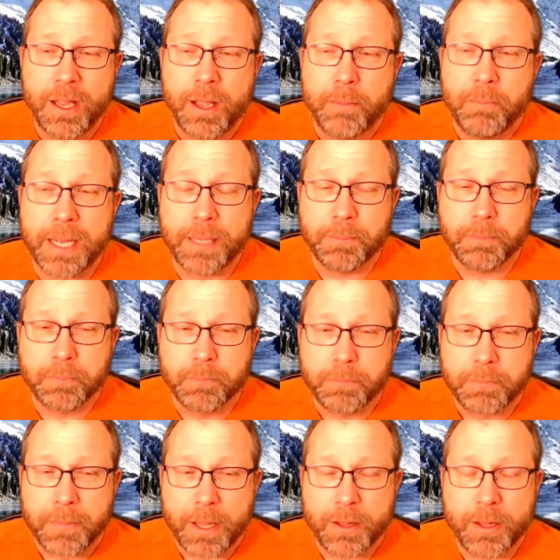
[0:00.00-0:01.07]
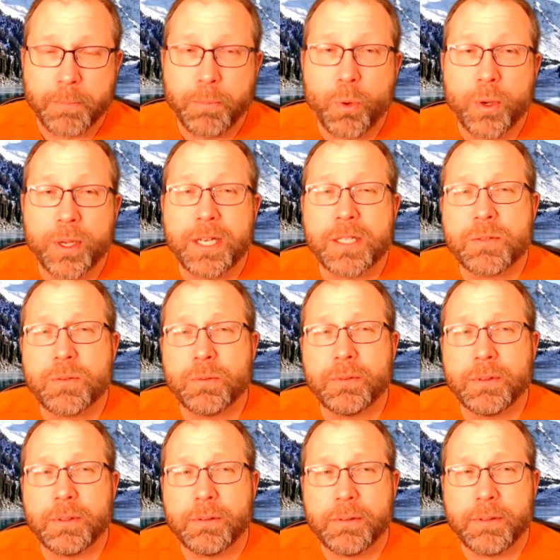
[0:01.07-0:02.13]
But the point is,
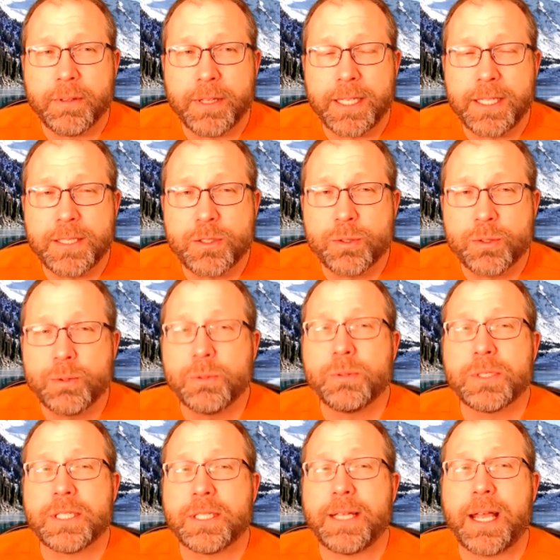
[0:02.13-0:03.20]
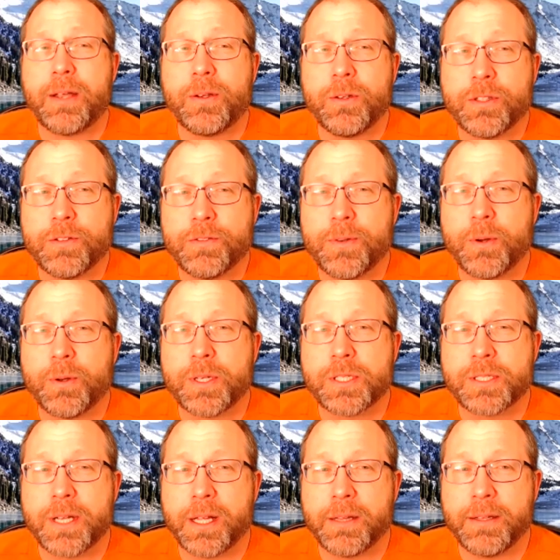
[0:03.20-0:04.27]
these tools allow you to
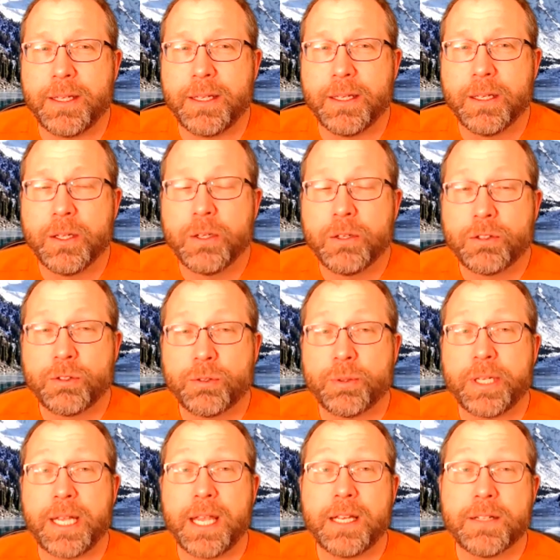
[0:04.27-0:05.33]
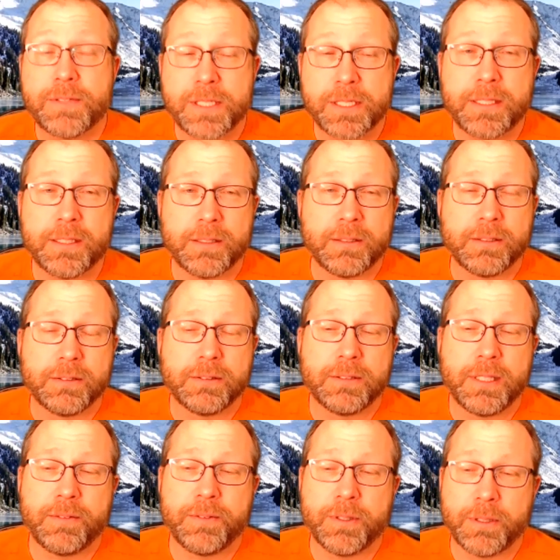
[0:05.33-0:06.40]
focus on the creative skill
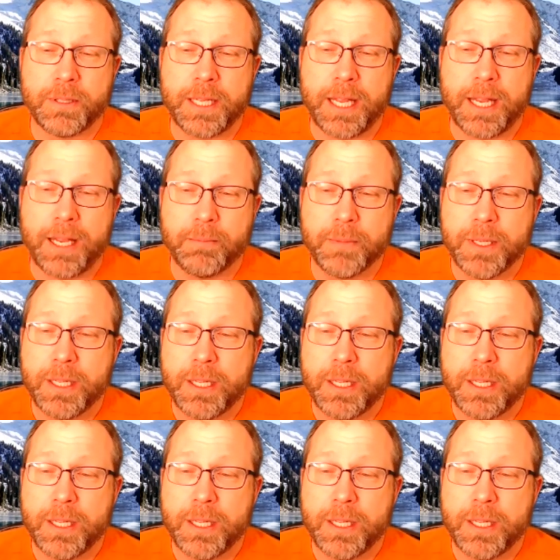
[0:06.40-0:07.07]
of your game,